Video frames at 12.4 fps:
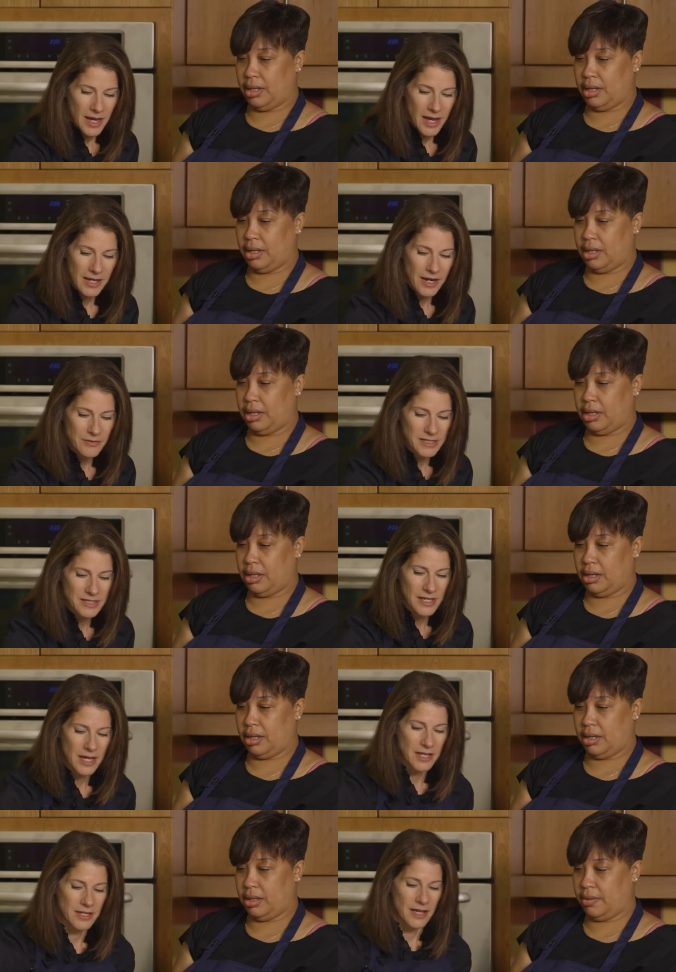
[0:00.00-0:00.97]
Speaker 1: And I would
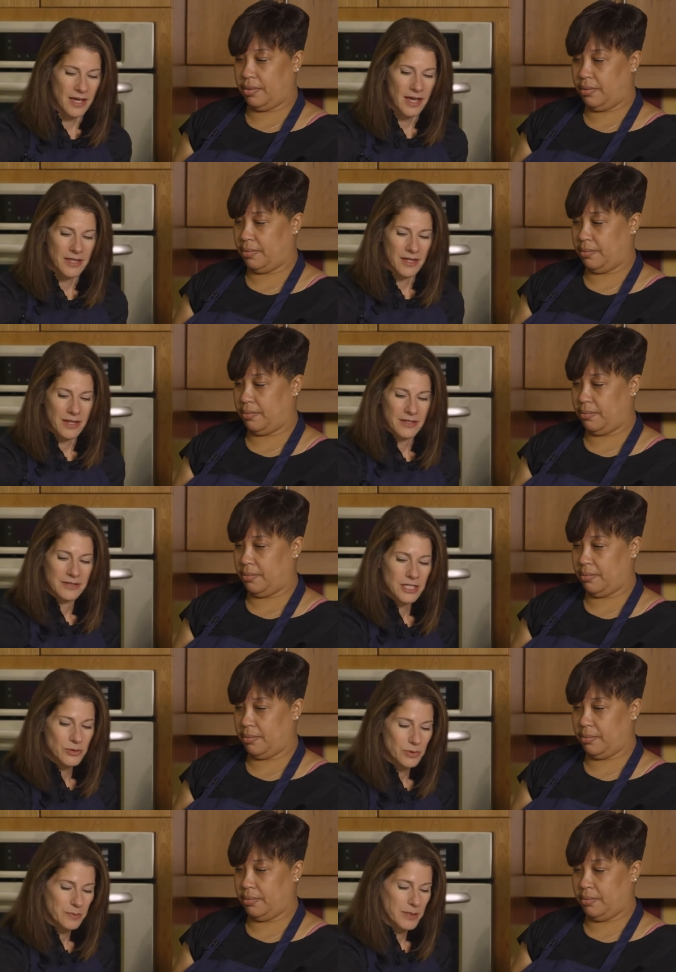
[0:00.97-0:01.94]
say
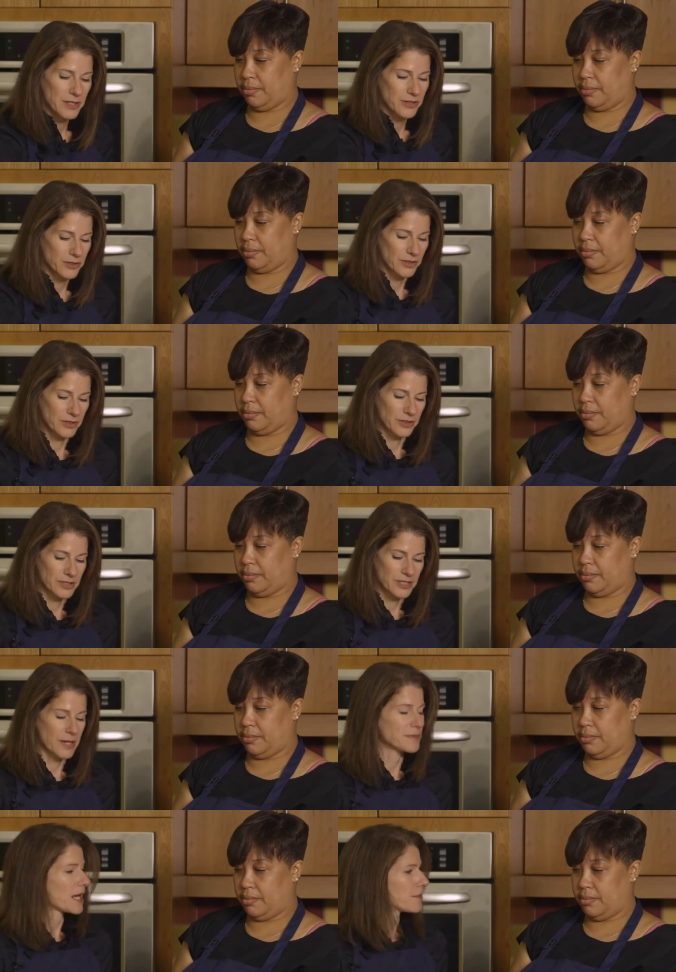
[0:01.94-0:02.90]
these would be your
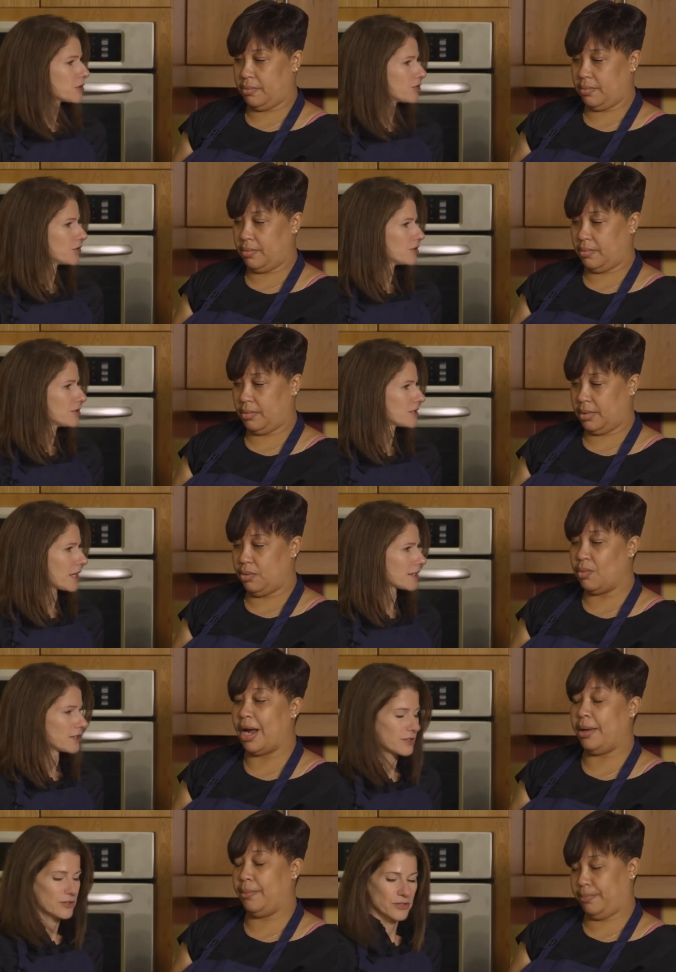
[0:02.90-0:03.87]
sometimes foods, like
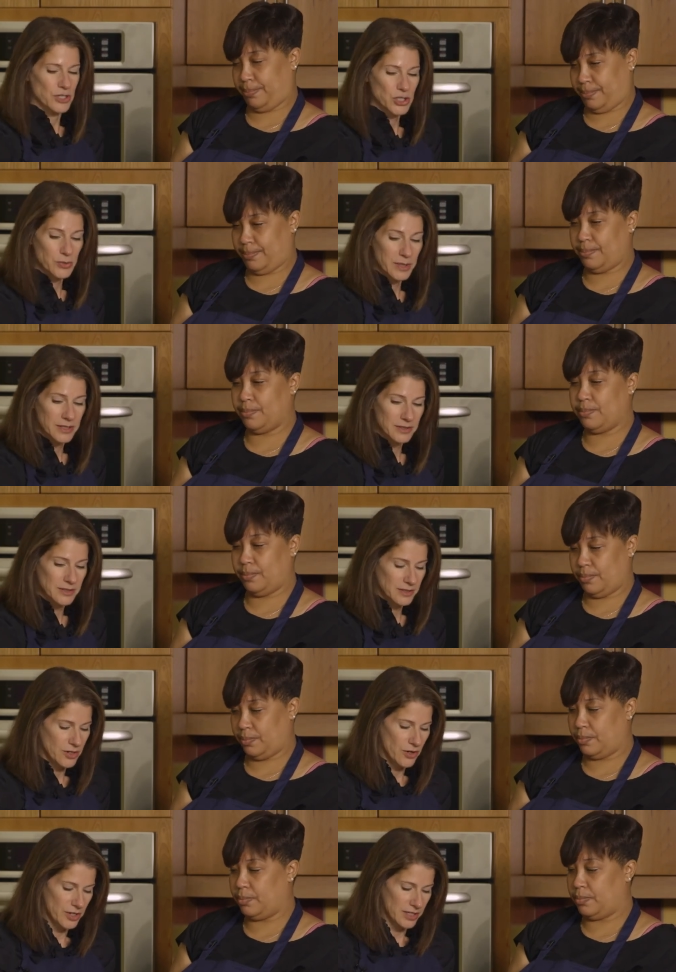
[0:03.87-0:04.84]
right. your the sweetened
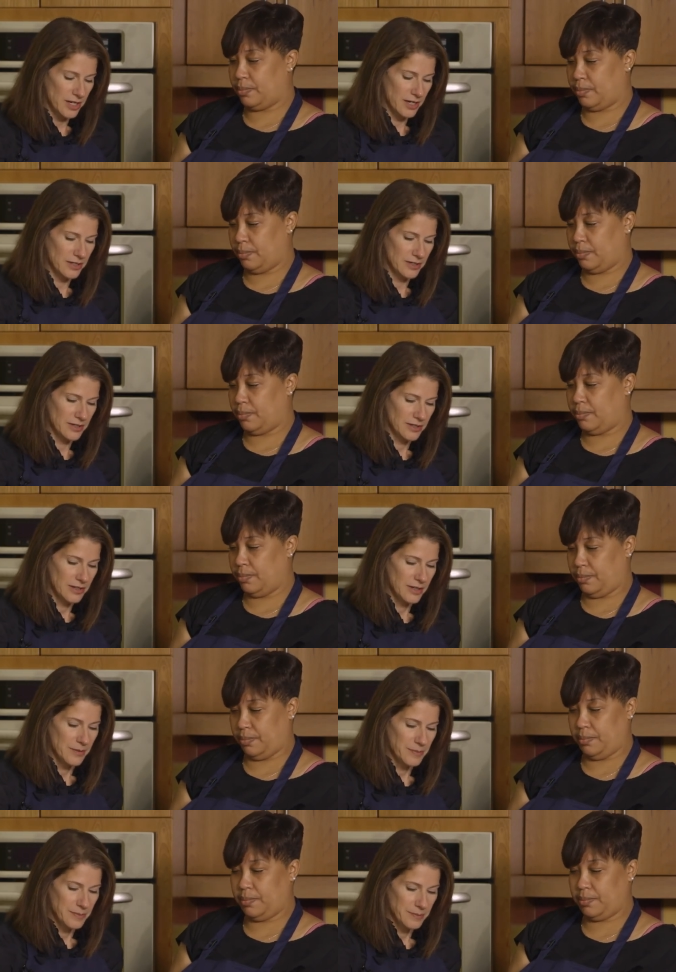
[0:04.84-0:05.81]
coconut, mm -hmm.